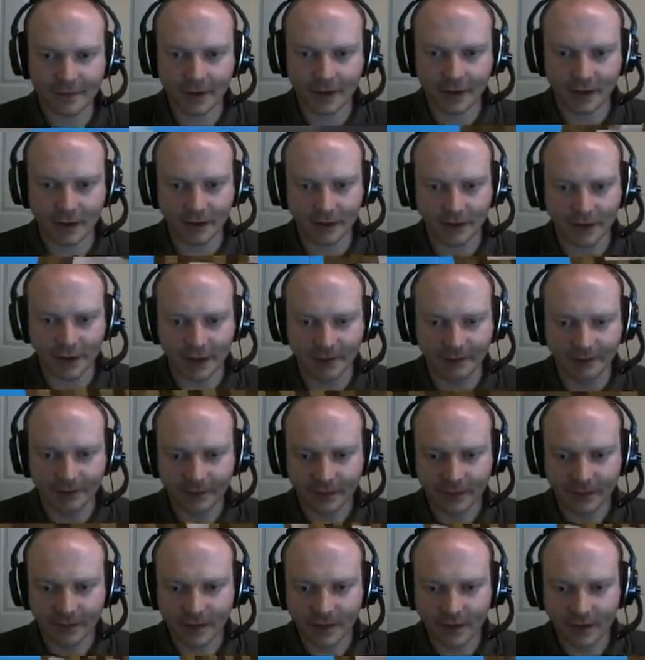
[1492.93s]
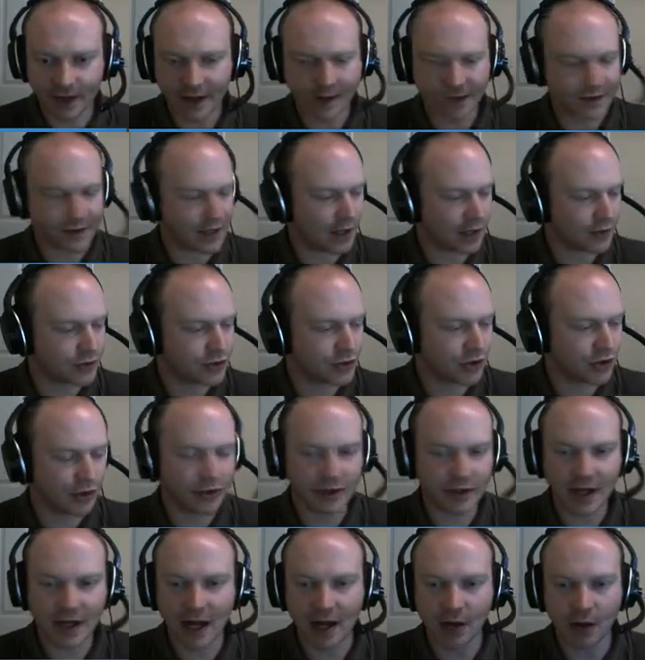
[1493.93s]
Lovely. That's that
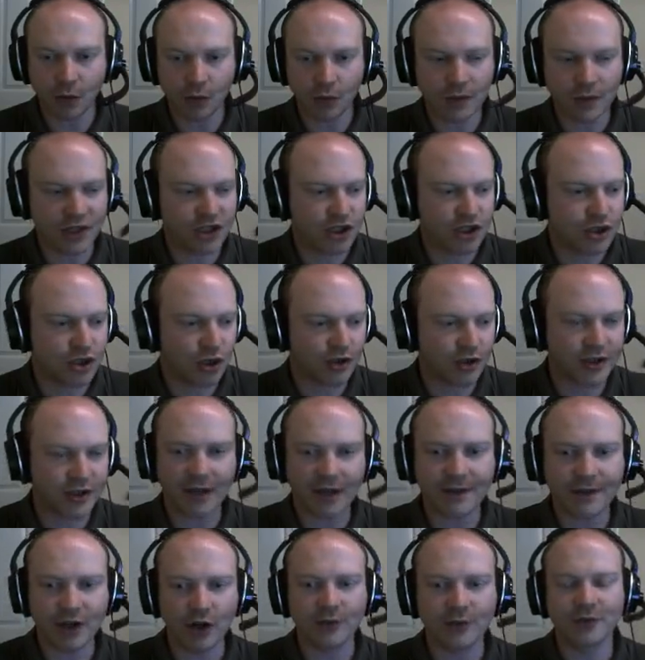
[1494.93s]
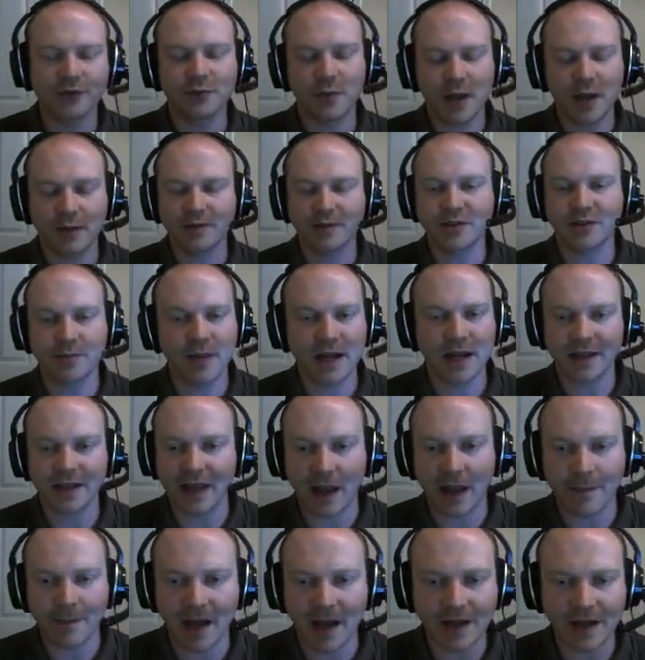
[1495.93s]
done now. We should have enough to be able to make
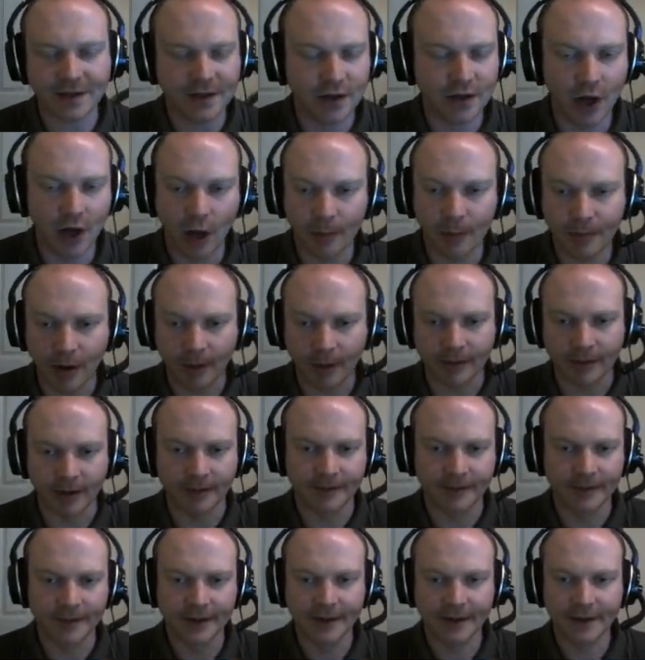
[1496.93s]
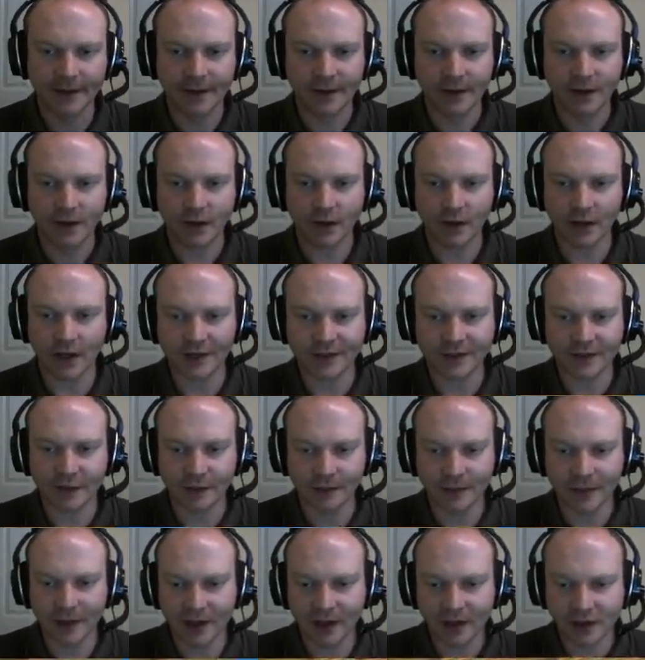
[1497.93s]
that bed, no problem. Unless
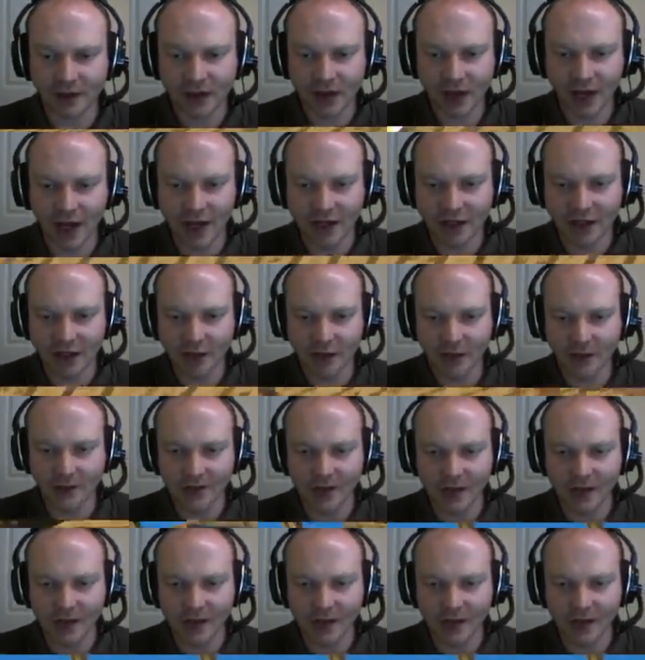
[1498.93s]
something has changed with